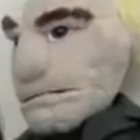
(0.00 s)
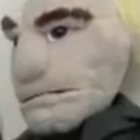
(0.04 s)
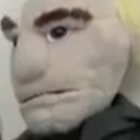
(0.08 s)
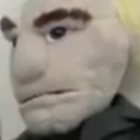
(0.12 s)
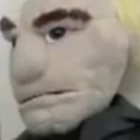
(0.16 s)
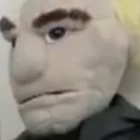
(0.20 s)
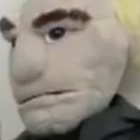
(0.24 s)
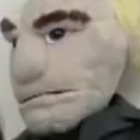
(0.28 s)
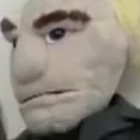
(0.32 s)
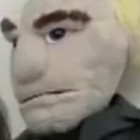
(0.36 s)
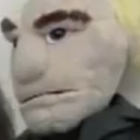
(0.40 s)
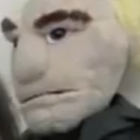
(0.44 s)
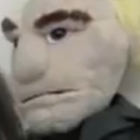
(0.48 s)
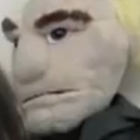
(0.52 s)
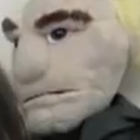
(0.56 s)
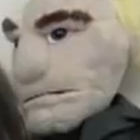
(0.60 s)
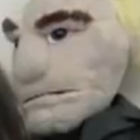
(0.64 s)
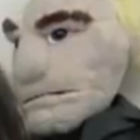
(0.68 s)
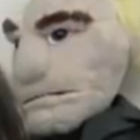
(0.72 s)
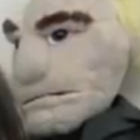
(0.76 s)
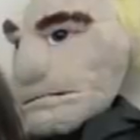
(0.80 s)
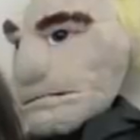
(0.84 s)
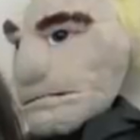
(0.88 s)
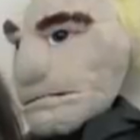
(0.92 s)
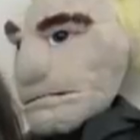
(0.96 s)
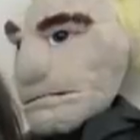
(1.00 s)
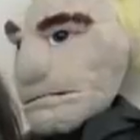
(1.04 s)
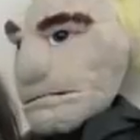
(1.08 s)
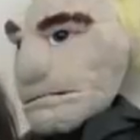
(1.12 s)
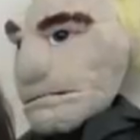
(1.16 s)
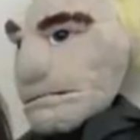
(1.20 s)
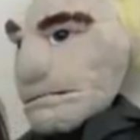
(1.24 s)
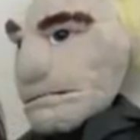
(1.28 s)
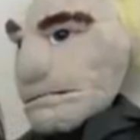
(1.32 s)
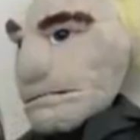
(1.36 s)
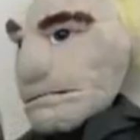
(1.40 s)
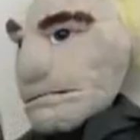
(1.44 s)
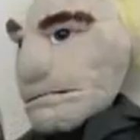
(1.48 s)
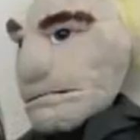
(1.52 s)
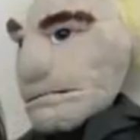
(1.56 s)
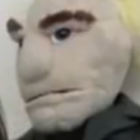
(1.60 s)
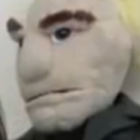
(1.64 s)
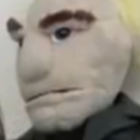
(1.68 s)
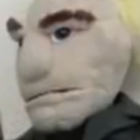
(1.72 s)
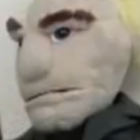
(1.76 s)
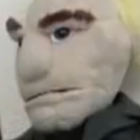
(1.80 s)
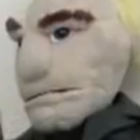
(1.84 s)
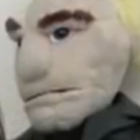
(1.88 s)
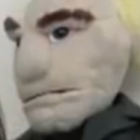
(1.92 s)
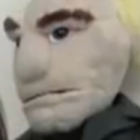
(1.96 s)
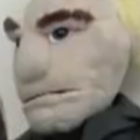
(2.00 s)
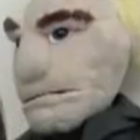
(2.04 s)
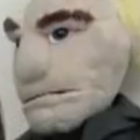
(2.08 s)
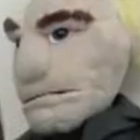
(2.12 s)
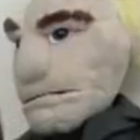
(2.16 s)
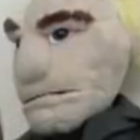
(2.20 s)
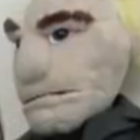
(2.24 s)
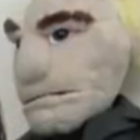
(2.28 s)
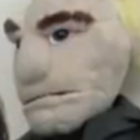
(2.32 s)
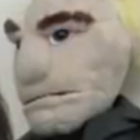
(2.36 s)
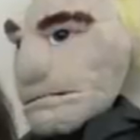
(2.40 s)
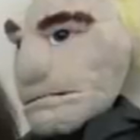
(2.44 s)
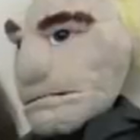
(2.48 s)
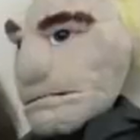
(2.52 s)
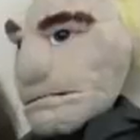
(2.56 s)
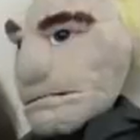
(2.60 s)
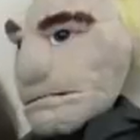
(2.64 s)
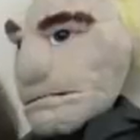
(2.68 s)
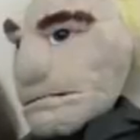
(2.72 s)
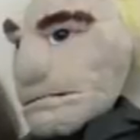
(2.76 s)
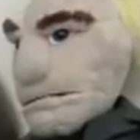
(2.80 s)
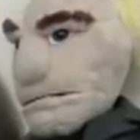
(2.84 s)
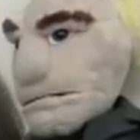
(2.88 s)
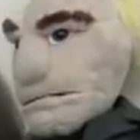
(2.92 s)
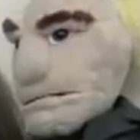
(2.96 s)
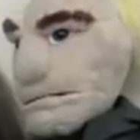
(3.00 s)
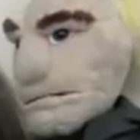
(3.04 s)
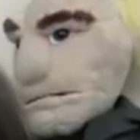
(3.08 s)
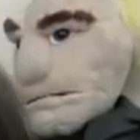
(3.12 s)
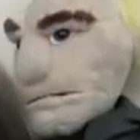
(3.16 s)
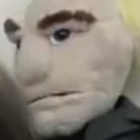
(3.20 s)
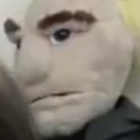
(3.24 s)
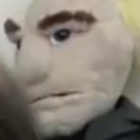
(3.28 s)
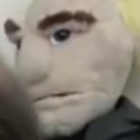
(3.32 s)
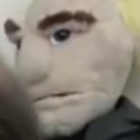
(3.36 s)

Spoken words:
No words are spoken by the person on screen.